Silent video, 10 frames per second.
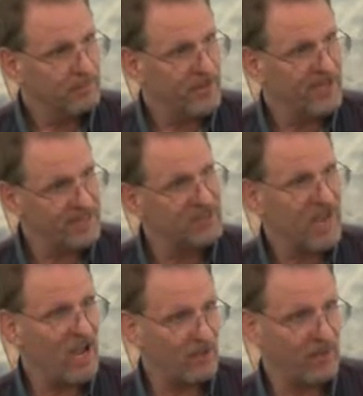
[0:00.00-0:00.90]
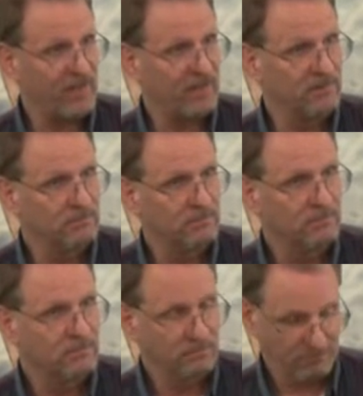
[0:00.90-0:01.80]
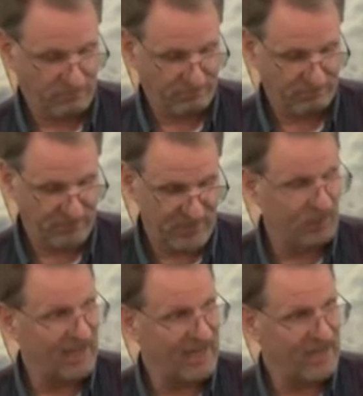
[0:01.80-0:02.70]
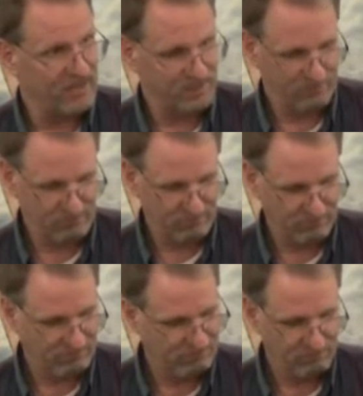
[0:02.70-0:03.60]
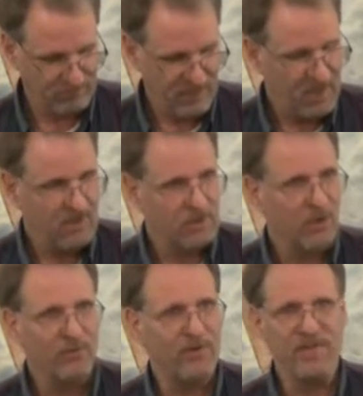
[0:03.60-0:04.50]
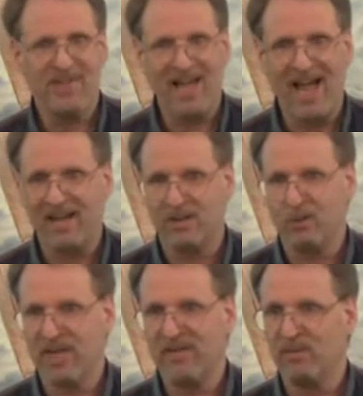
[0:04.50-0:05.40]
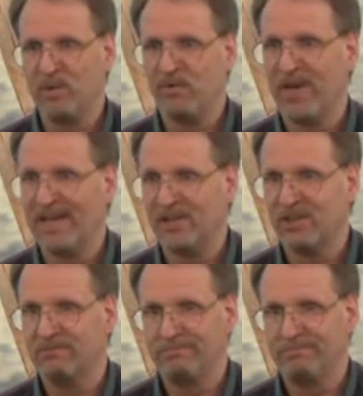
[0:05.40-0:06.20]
But it is a healthy thing. It really is. Don't feed the lion. Don't give him your flesh.